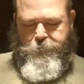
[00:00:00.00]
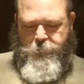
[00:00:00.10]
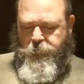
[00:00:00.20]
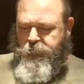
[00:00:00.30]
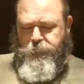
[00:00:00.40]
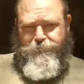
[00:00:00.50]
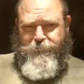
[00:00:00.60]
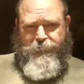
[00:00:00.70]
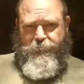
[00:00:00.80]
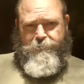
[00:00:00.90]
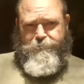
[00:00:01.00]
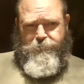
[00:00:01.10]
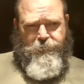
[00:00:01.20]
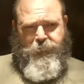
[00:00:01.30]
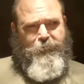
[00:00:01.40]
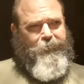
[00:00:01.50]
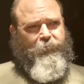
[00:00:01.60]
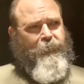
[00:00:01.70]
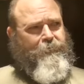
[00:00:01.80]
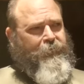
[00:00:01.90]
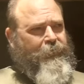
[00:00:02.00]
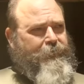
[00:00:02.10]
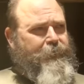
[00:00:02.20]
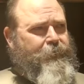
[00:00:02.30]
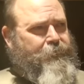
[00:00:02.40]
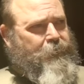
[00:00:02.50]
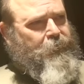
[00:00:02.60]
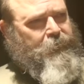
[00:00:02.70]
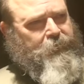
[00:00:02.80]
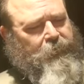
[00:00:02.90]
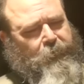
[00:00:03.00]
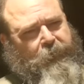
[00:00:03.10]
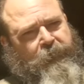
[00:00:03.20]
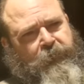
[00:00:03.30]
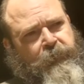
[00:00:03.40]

But now, you know, I don't want to go and cut down living trees anyway.